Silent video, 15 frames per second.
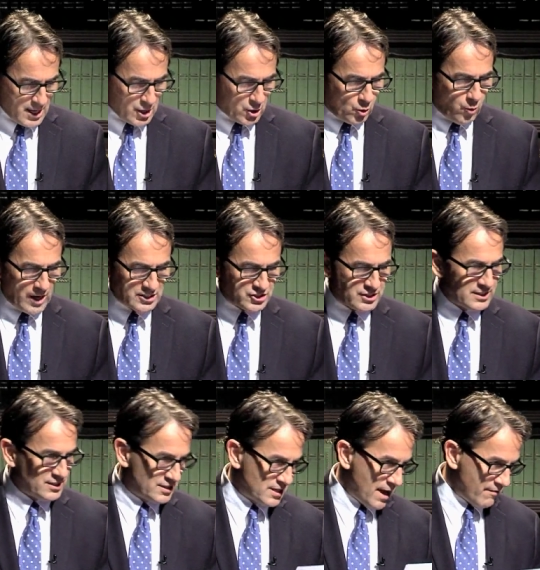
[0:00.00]
Question
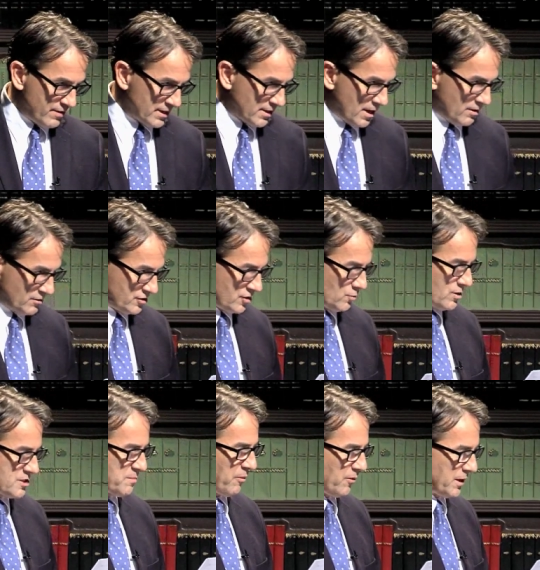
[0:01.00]
seven goes to
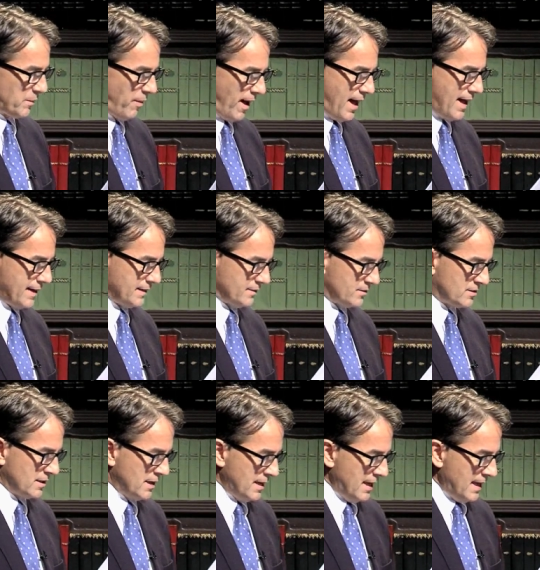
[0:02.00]
Whispering Pines.
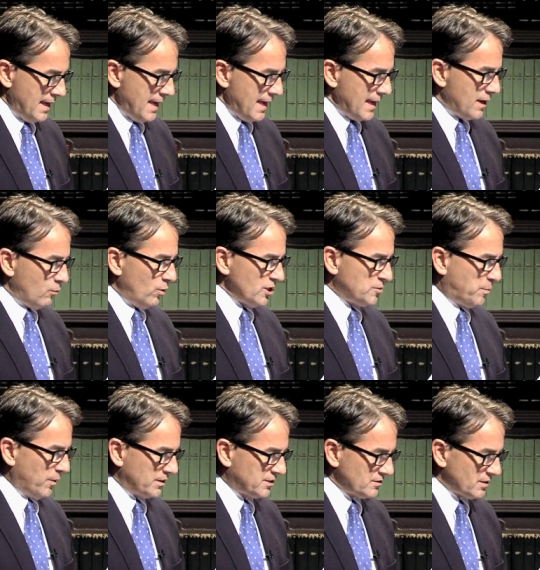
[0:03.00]
In which
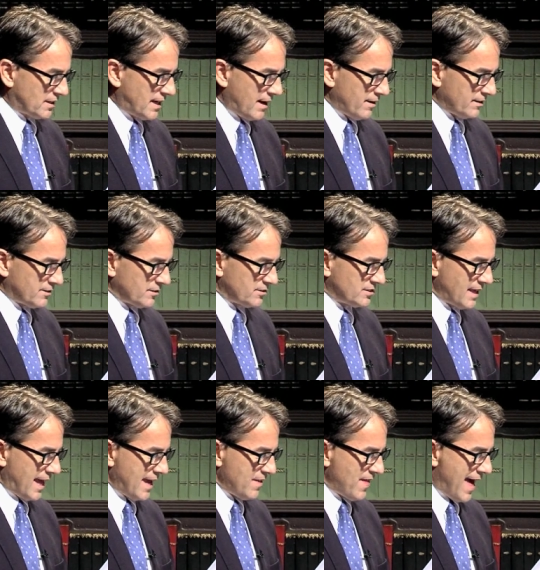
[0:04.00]
book does a character
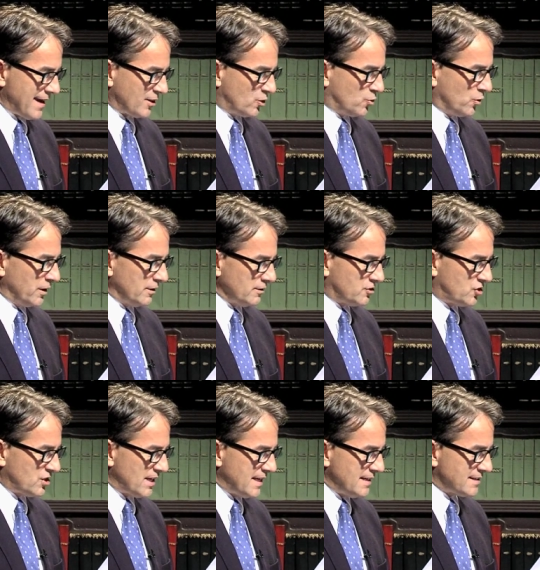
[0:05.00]
say that grilled
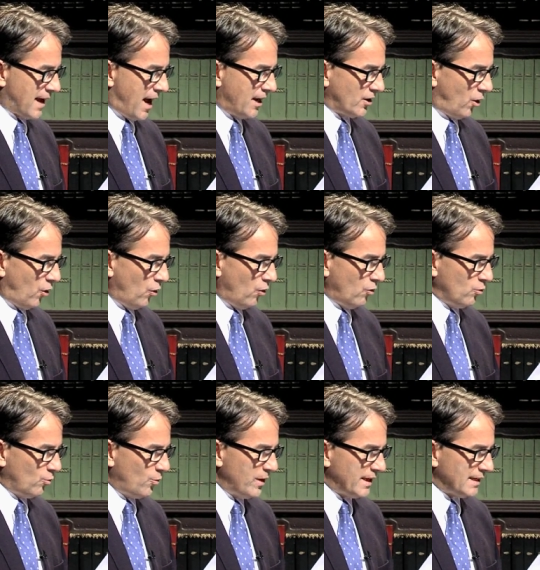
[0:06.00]
cheese on whole
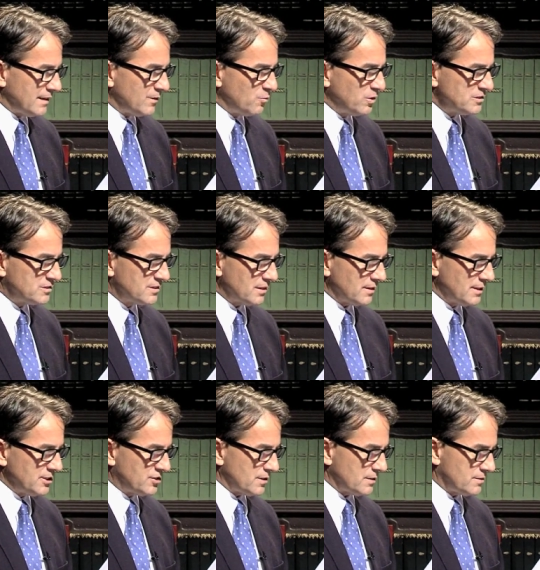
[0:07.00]
wheat was
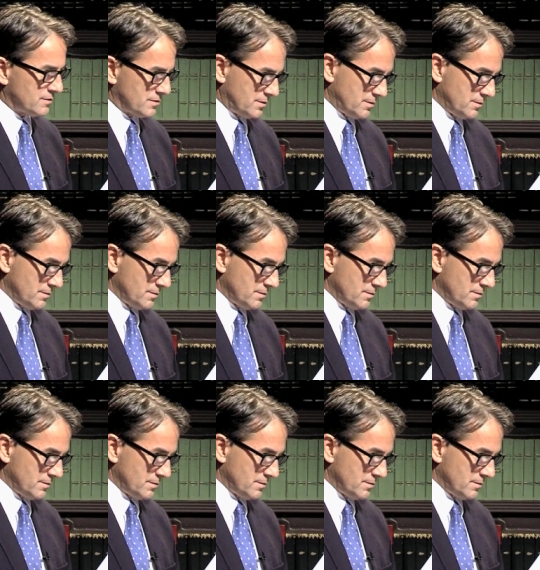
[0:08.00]
delicious?